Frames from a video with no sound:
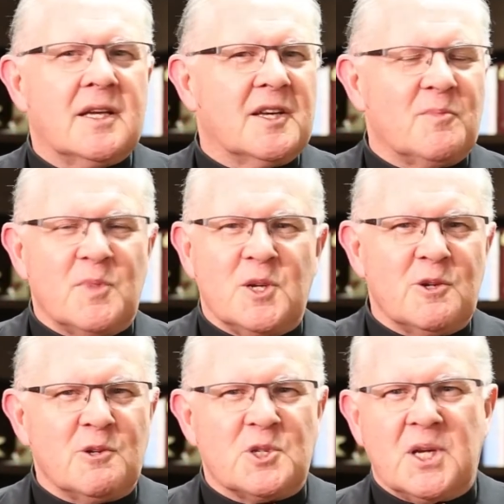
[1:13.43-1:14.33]

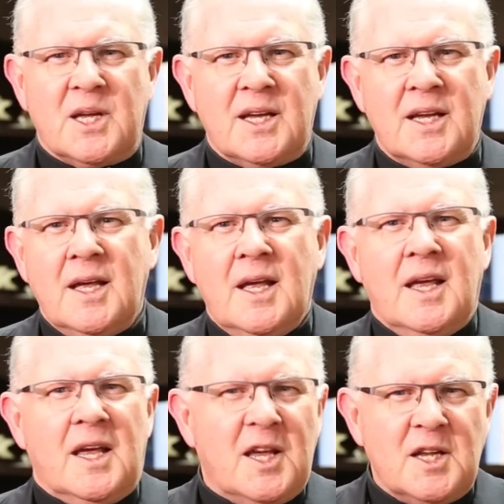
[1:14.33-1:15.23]
amusing,
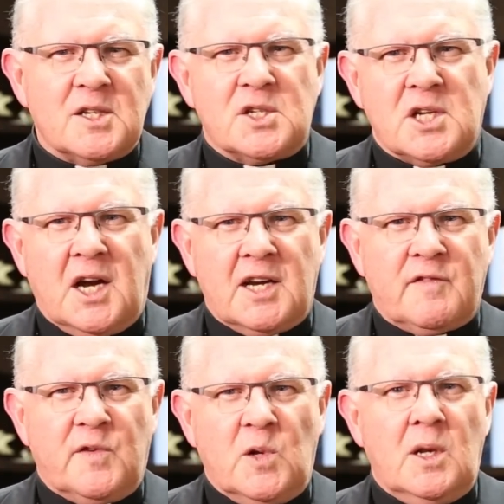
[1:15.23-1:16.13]

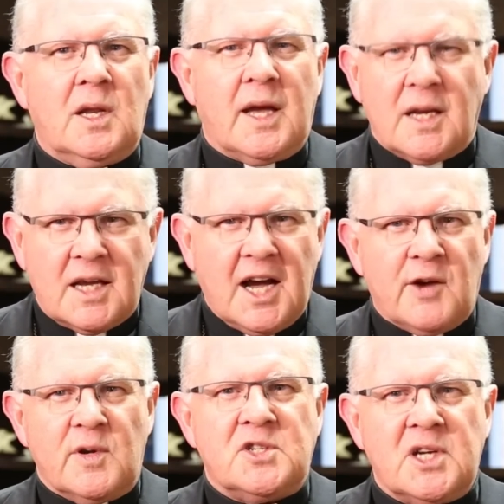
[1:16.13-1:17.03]
insightful,
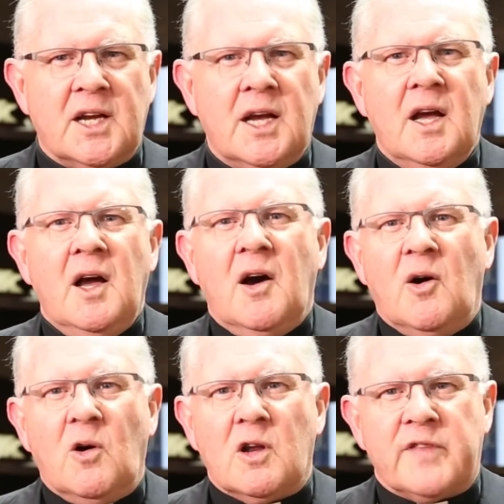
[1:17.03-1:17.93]
encouraging,
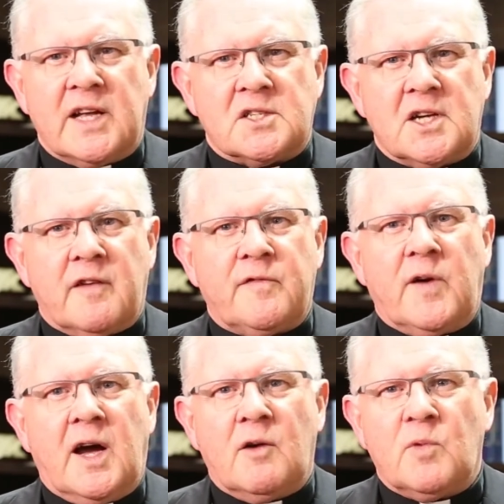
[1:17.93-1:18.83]
all of that stuff
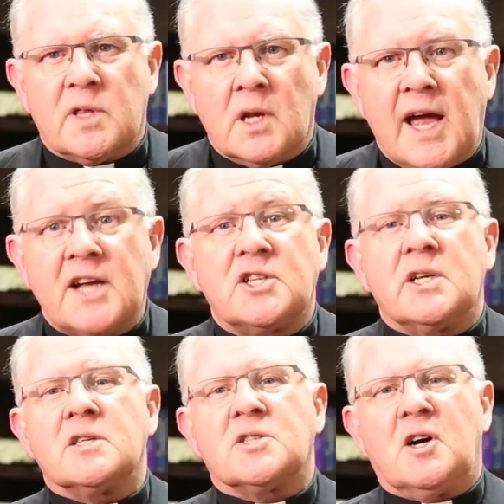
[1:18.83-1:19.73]
with
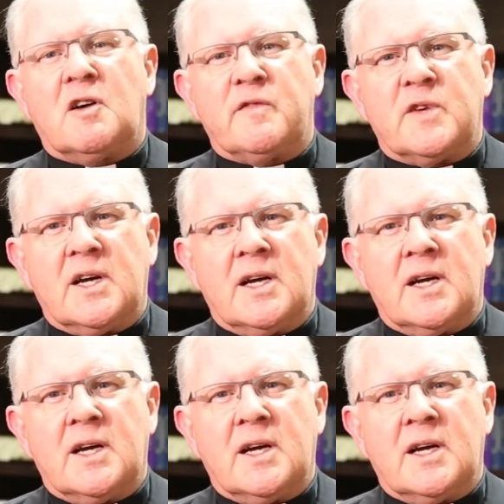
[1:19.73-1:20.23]
lashings of